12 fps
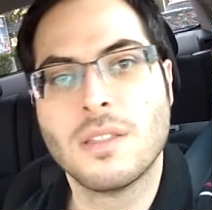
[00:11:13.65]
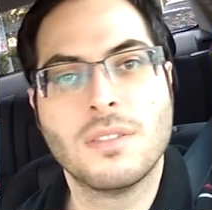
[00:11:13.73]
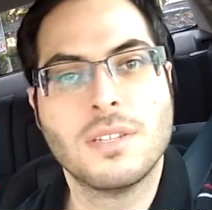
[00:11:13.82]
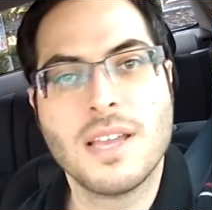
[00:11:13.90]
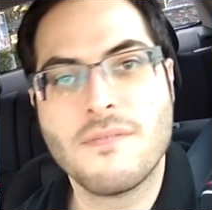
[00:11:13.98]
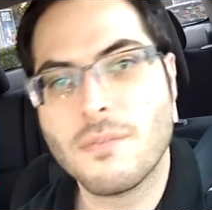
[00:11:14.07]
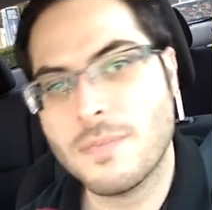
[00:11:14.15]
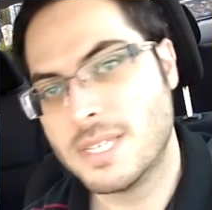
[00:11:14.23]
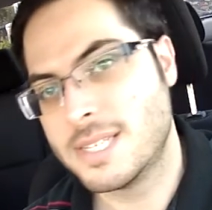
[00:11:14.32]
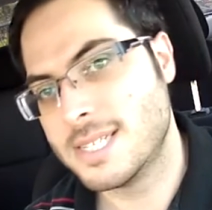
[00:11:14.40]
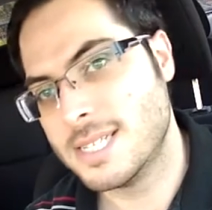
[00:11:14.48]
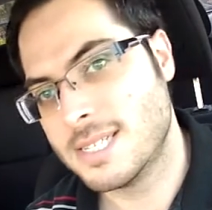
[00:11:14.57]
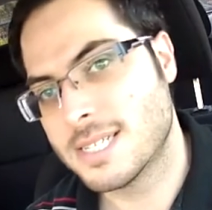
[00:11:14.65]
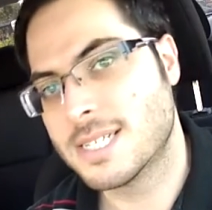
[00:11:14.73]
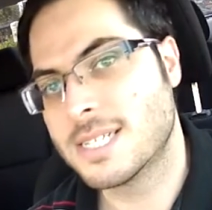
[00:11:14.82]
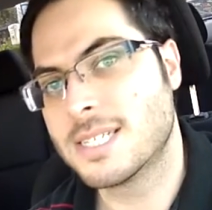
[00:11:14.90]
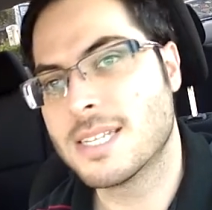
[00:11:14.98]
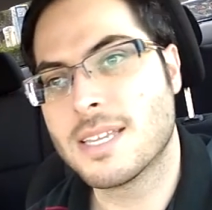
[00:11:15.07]
the Devilmas
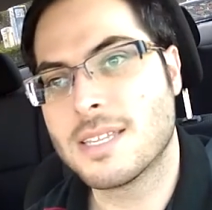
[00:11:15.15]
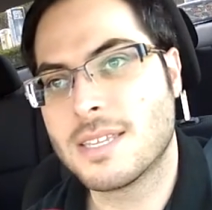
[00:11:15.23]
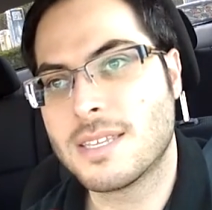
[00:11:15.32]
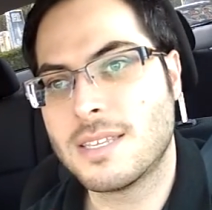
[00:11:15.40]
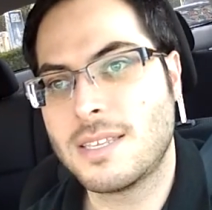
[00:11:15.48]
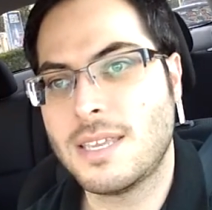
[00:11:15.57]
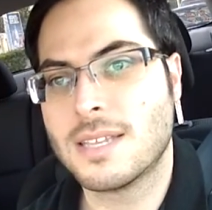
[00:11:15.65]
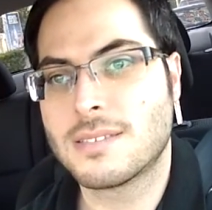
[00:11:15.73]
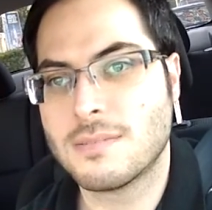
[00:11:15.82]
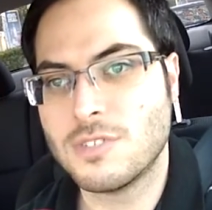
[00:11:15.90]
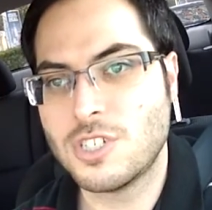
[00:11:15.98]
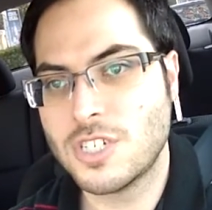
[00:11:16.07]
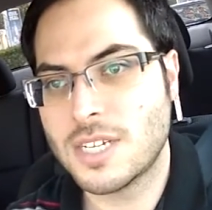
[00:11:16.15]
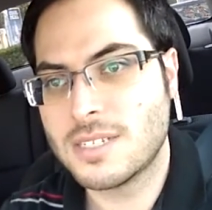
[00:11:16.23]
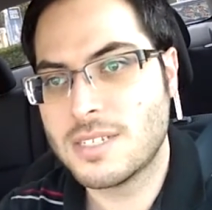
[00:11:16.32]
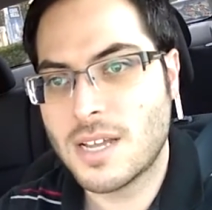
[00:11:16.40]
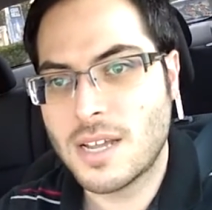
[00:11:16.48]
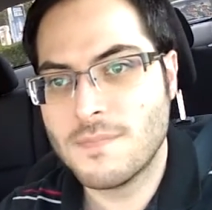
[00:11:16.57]
season and get some
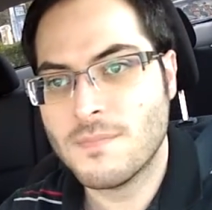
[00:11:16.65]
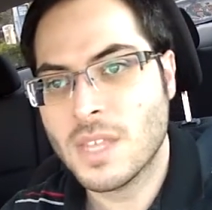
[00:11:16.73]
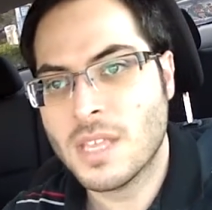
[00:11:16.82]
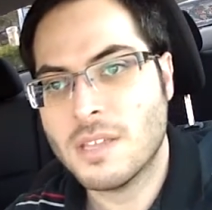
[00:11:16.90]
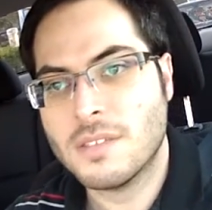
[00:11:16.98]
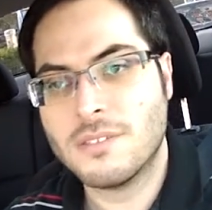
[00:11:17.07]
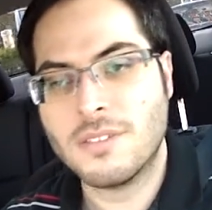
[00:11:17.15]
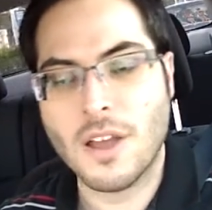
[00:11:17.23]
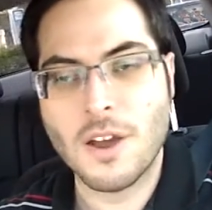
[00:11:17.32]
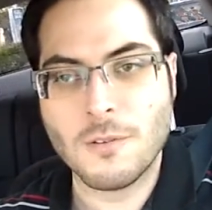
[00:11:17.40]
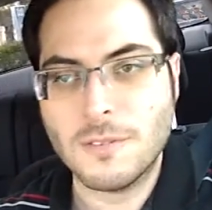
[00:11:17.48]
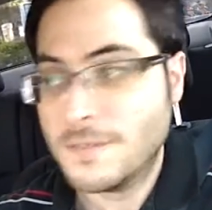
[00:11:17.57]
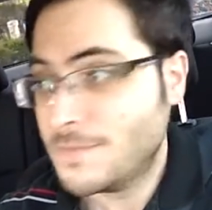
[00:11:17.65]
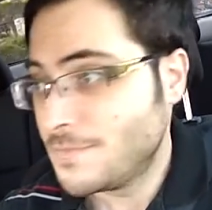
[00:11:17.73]
shit done. So